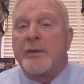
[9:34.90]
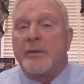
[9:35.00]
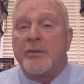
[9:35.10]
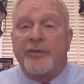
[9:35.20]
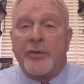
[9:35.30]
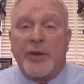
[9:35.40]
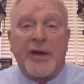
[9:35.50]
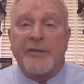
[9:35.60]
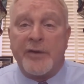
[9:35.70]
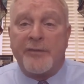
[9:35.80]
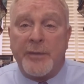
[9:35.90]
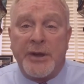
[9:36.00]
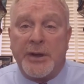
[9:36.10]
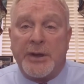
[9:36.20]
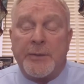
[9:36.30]
We just don't have enough
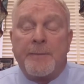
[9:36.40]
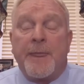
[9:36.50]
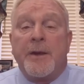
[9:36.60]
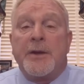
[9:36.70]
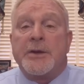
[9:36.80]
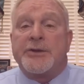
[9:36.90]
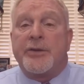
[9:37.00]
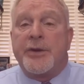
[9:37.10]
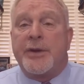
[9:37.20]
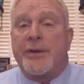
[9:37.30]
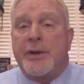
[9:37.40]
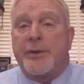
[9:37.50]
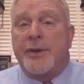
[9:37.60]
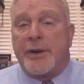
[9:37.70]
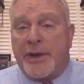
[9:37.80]
money. So
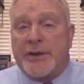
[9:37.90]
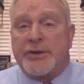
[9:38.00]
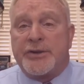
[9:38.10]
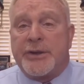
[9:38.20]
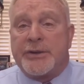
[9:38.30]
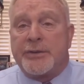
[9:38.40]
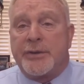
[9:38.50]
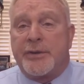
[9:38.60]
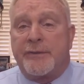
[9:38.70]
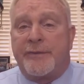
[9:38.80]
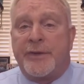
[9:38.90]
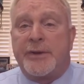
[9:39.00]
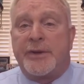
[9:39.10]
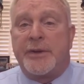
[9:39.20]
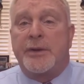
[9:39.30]
the legislature then
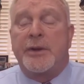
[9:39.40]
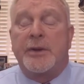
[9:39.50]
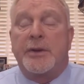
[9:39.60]
funded